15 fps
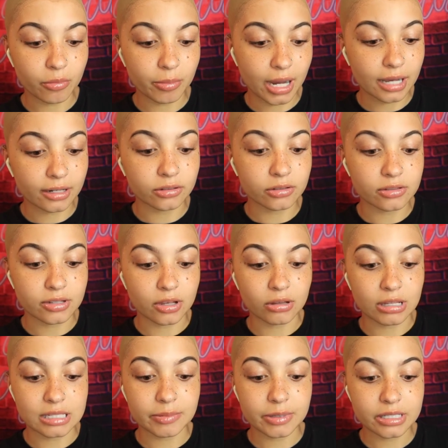bottle, so
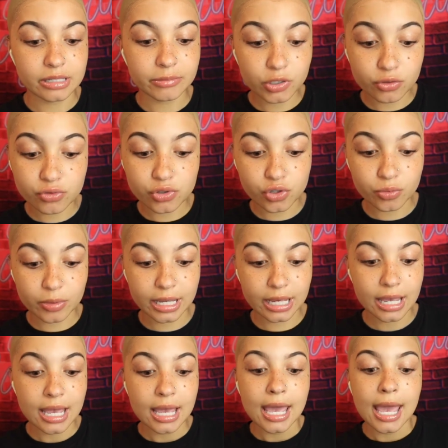let's put some use to it
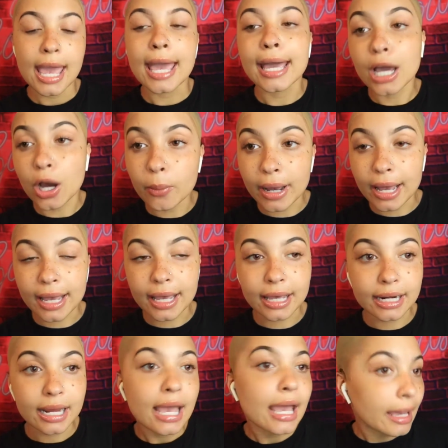and go ahead
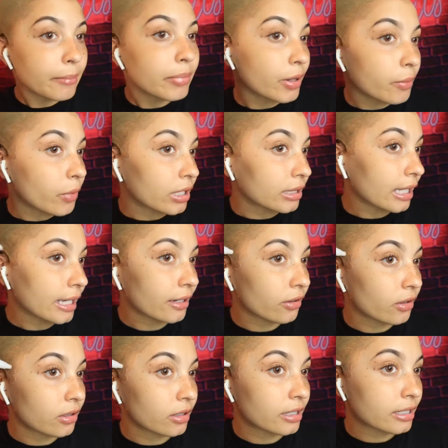and put one layer
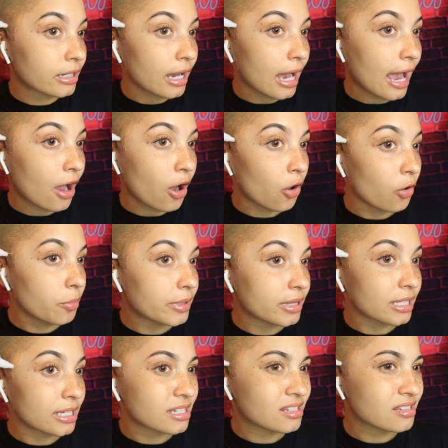on. I hope
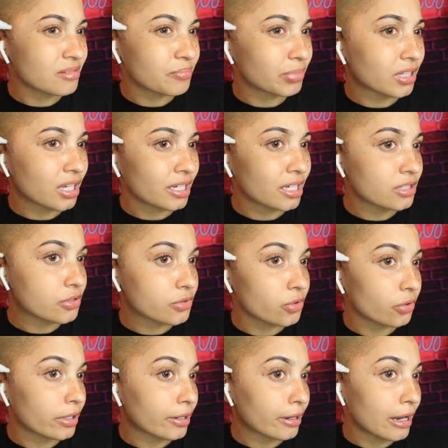this plucking
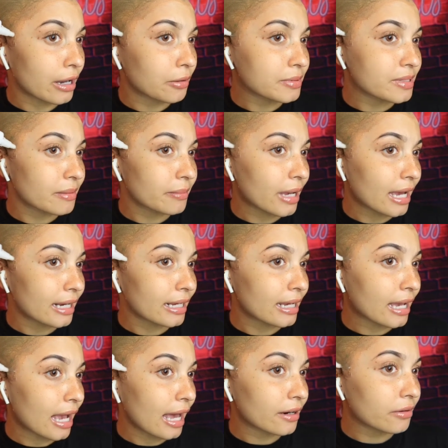tutorial helps somebody.
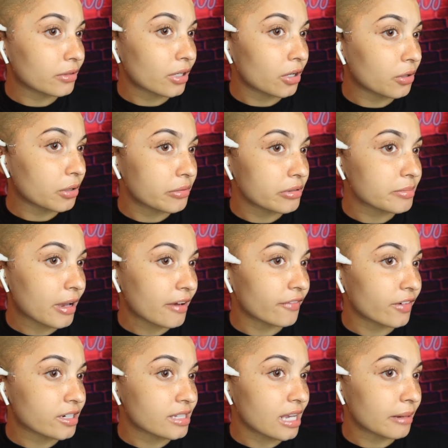I don't know. It was my
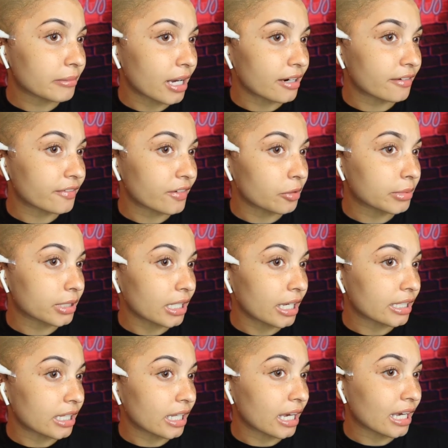first time kind of filming like
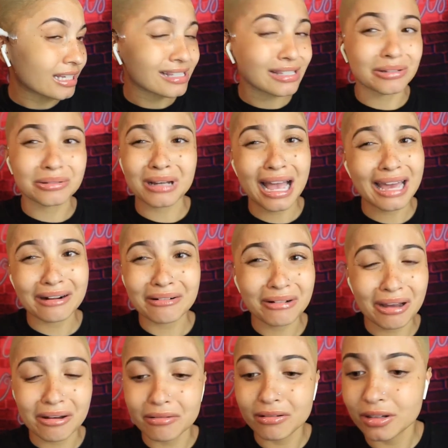that, so I don't
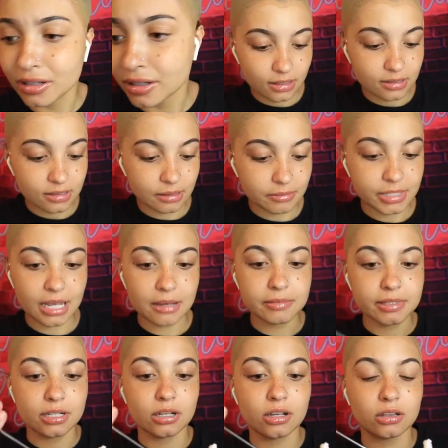know. Sometimes
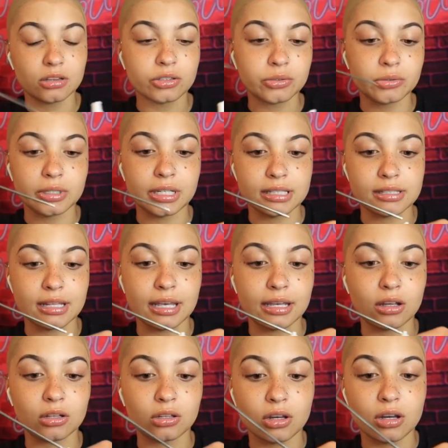the glue gets like
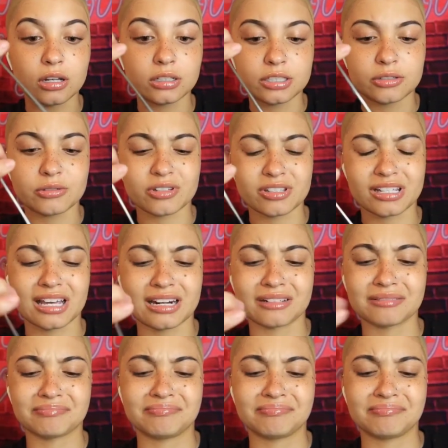clogged and you just gotta